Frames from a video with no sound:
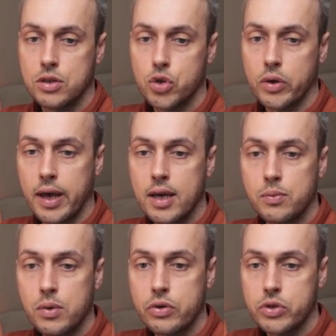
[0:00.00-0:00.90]
So
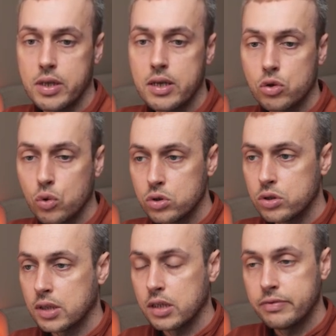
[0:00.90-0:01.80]
again, we use decode
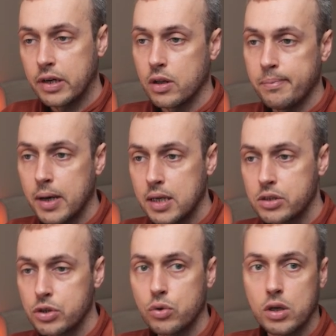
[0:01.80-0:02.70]
to convert the
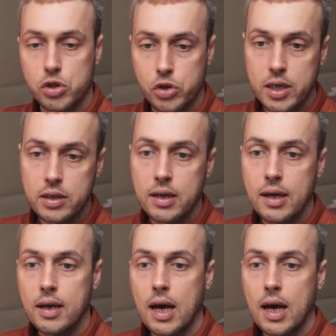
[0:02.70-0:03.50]
bytes to a string,